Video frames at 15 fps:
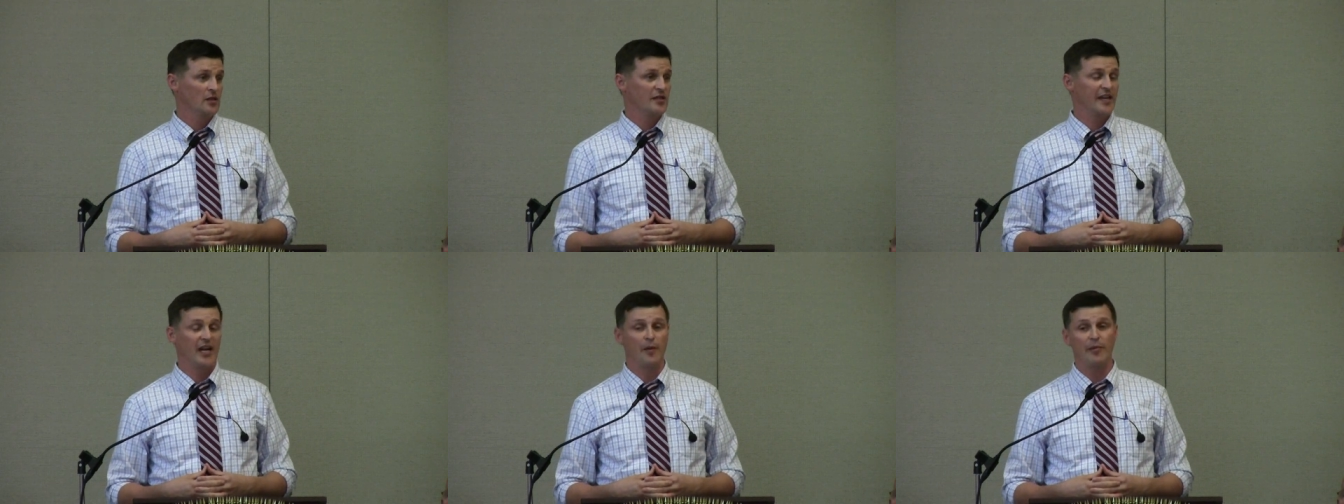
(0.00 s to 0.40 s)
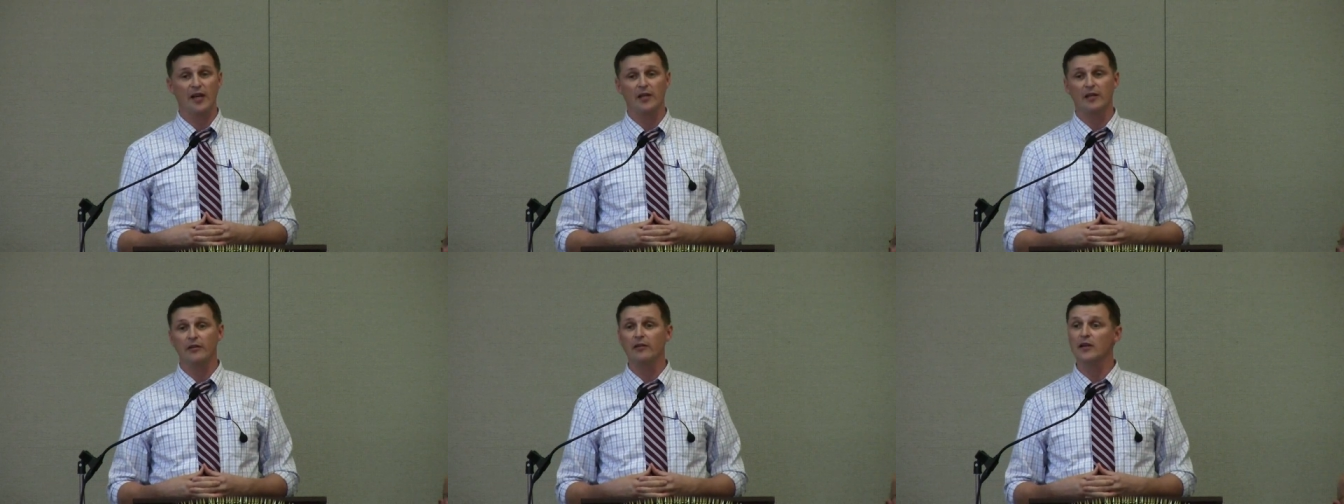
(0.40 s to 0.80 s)

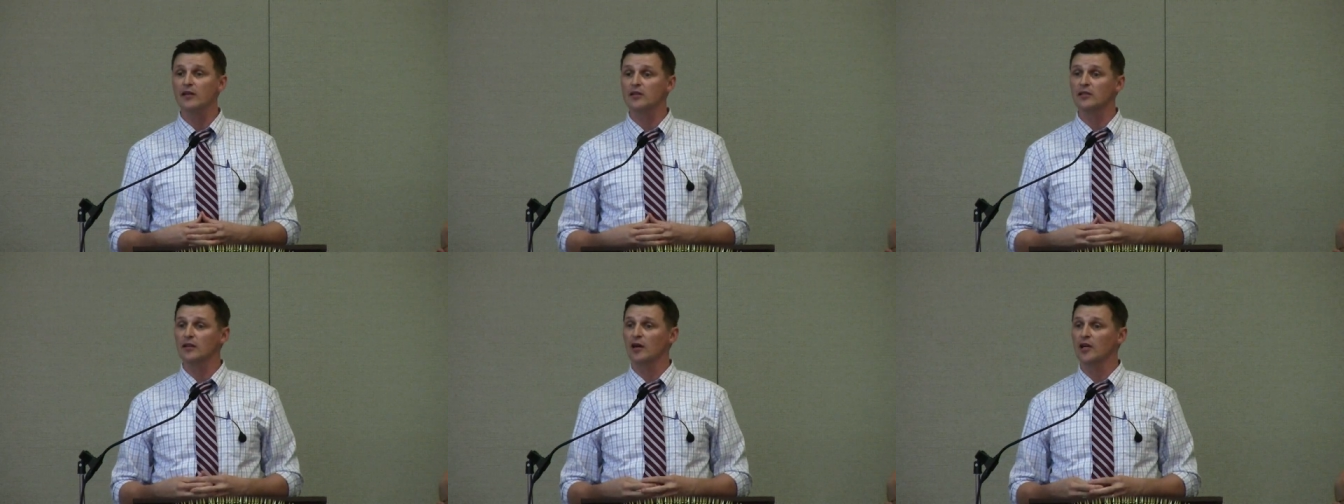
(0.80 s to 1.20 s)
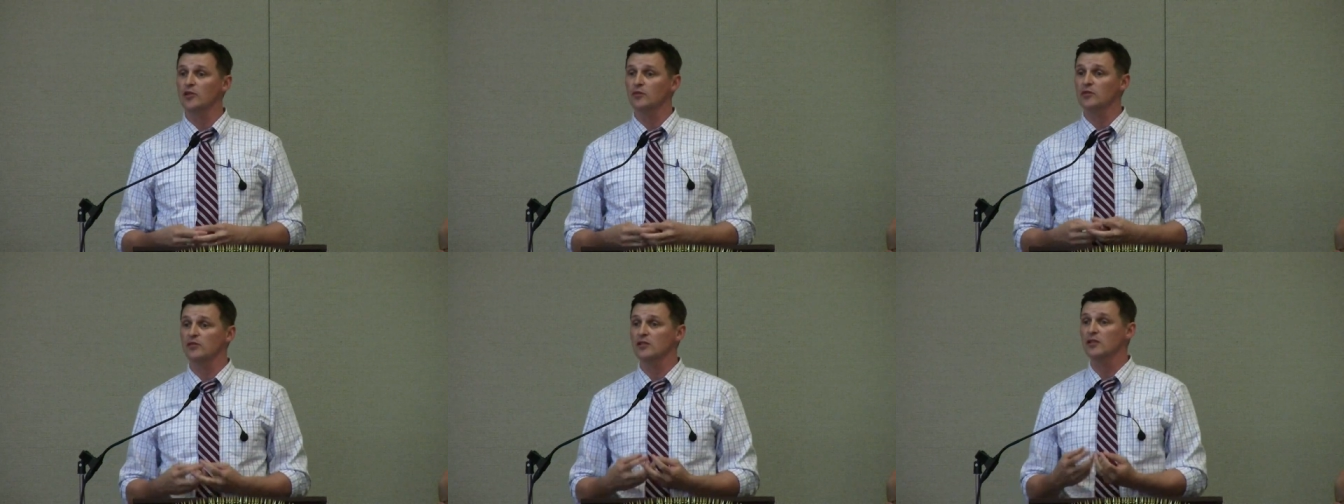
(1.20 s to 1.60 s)
Cyanobacteria is
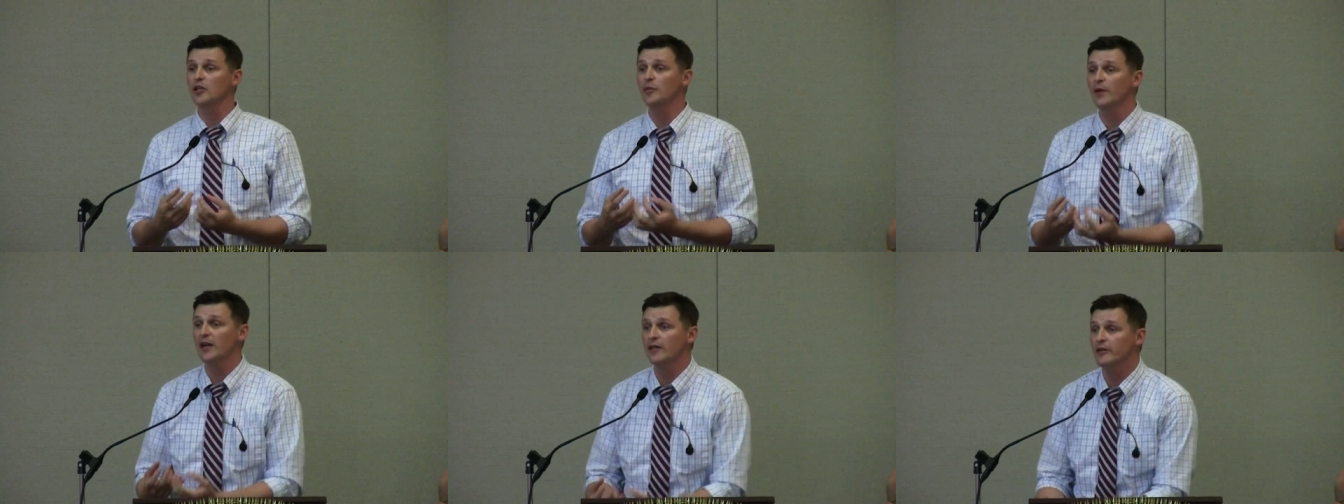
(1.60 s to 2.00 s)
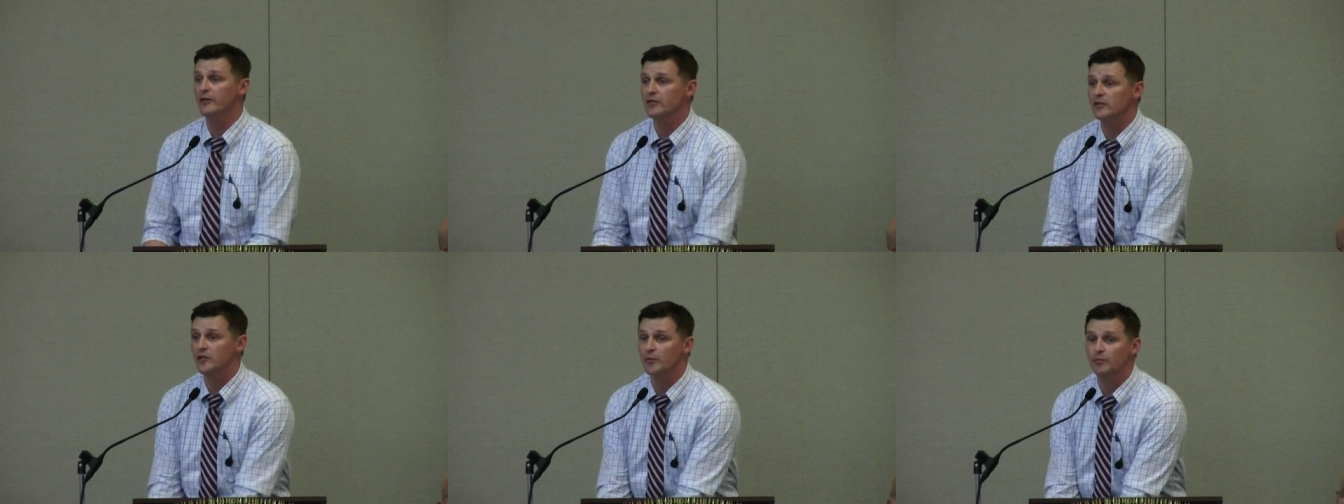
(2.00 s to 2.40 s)
caused from these little
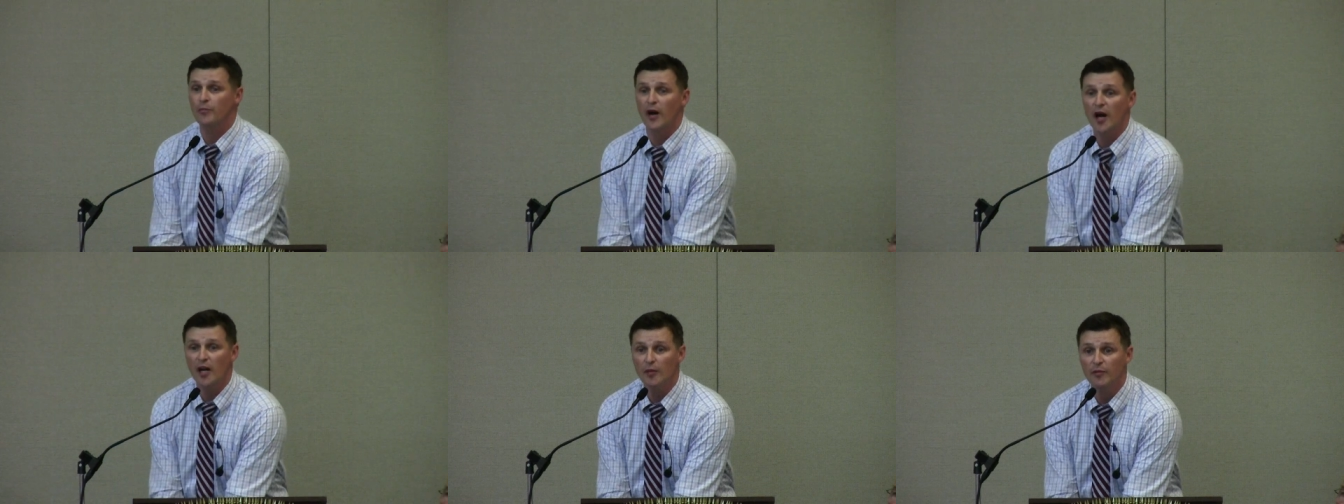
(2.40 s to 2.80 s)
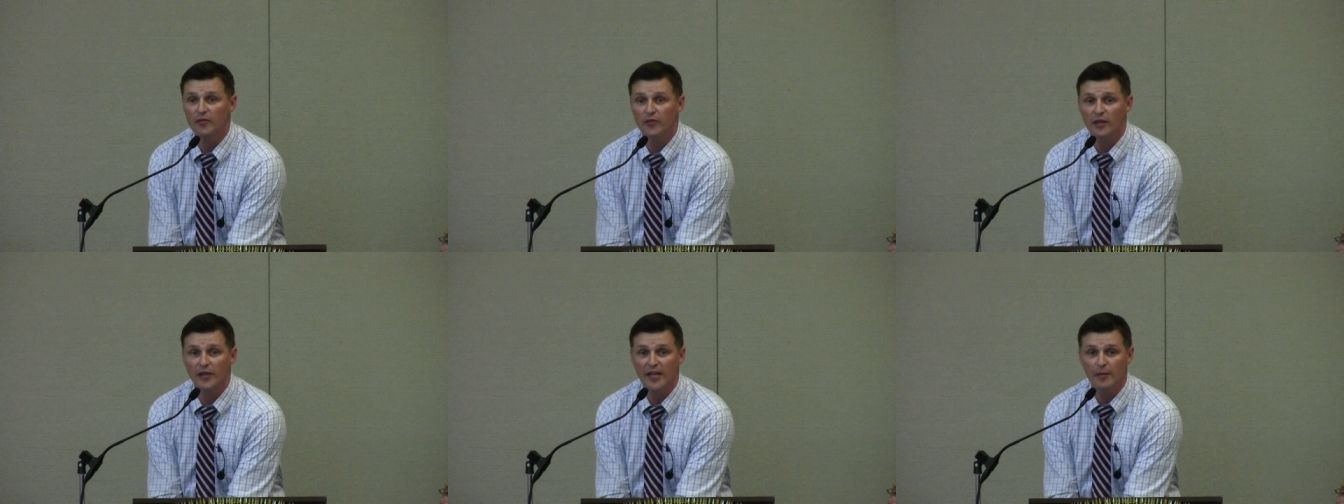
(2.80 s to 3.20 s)
bacteria on the bottom
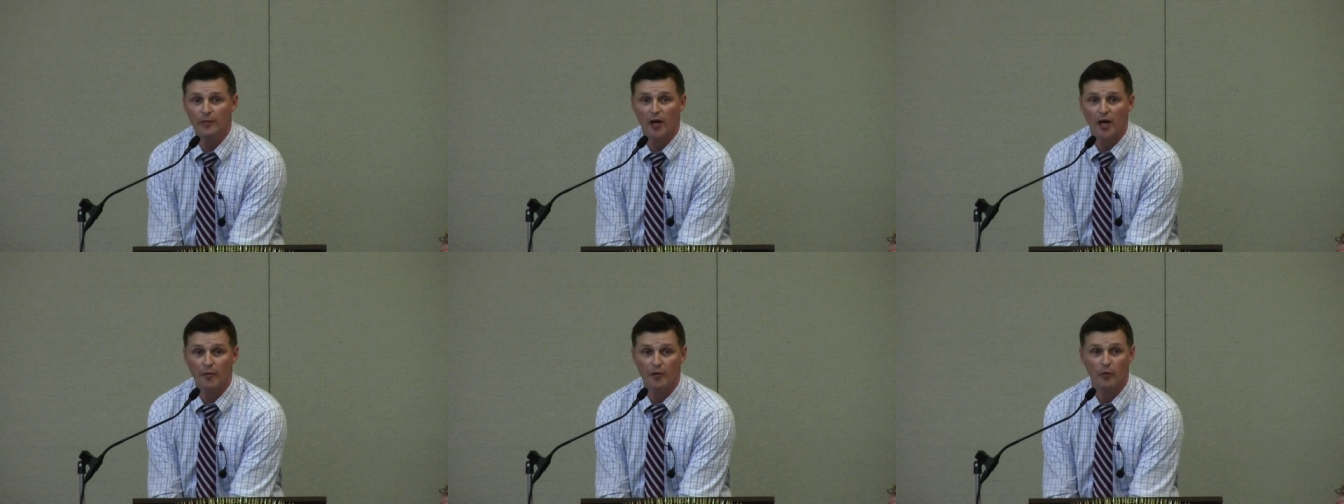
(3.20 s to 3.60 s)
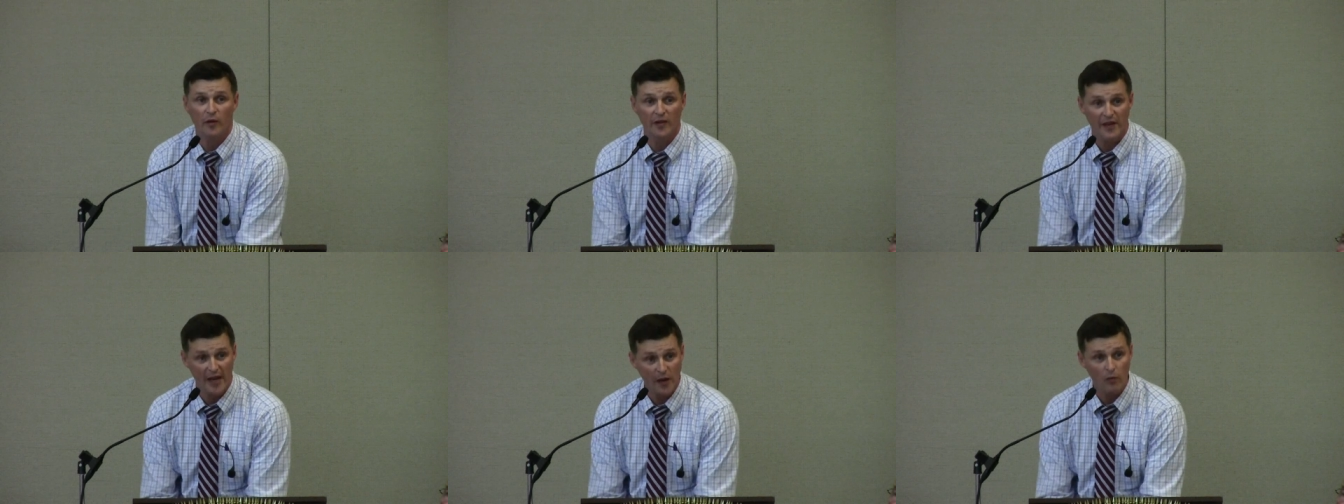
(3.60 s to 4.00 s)
of the lake bottom, and
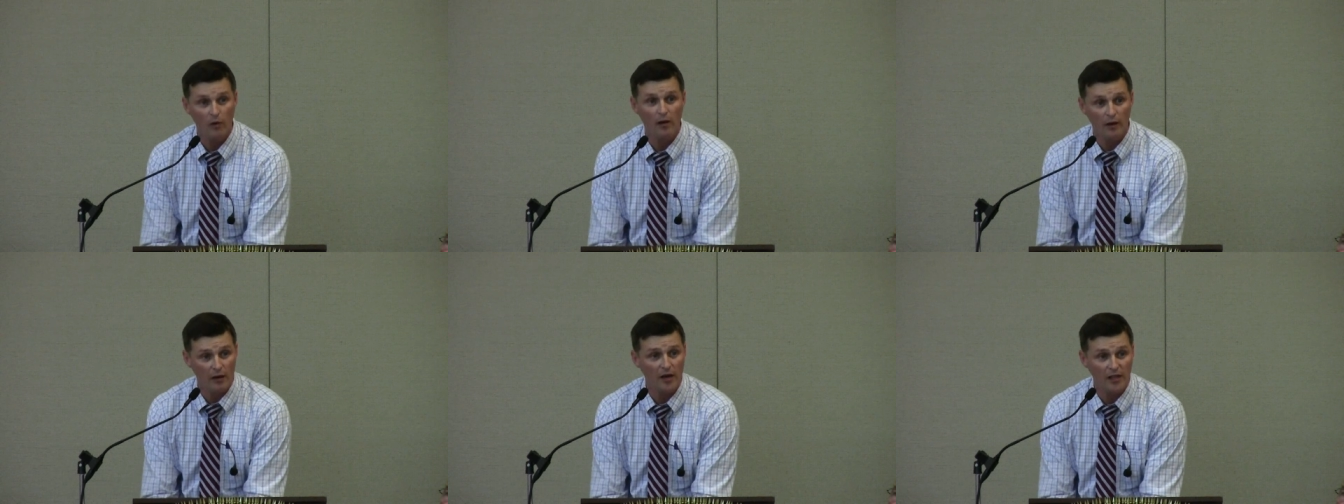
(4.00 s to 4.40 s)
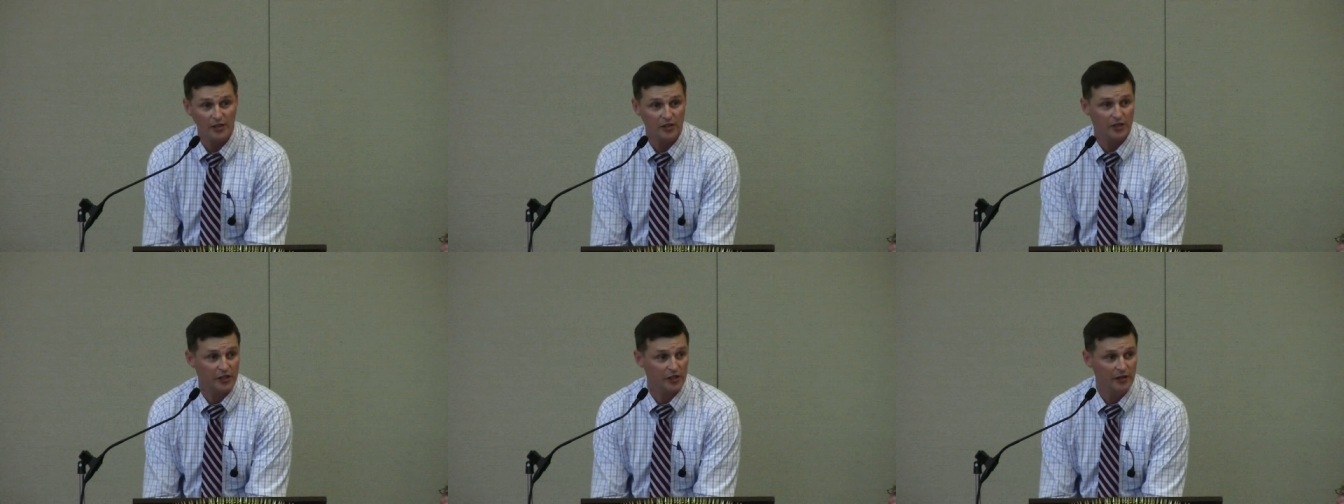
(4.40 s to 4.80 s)
when they want
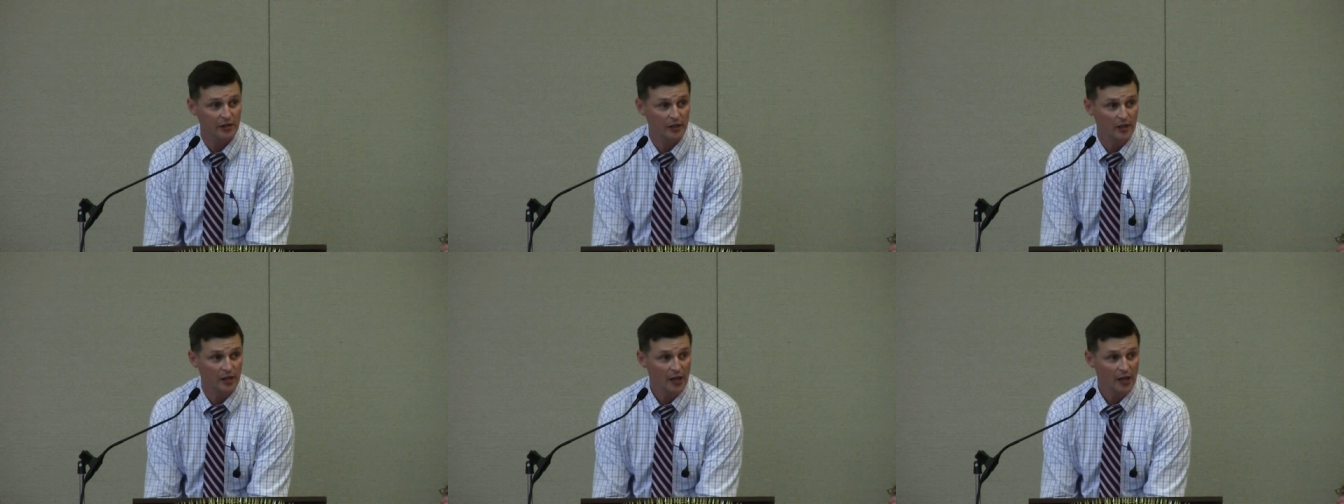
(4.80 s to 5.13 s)
oxygen,